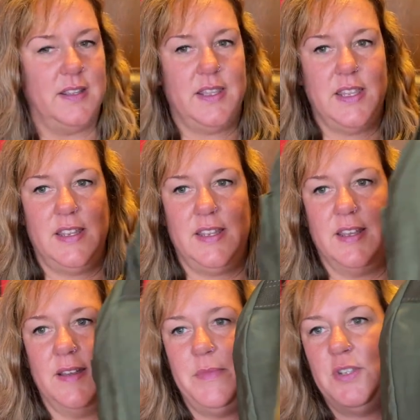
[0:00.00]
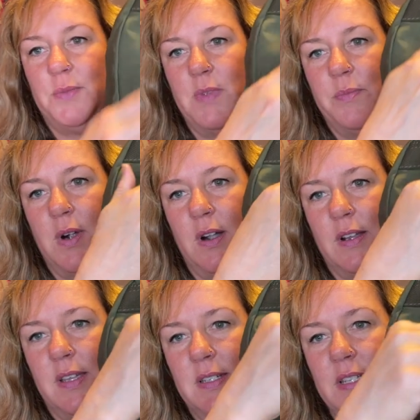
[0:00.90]
the amusement
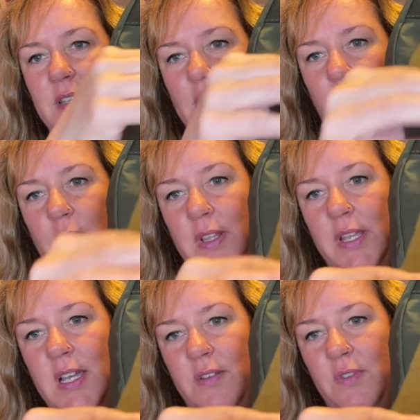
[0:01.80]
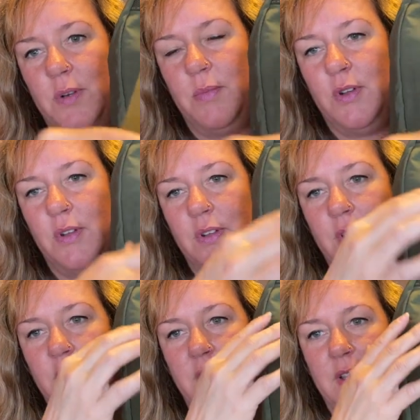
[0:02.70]
park because these are really comfortable.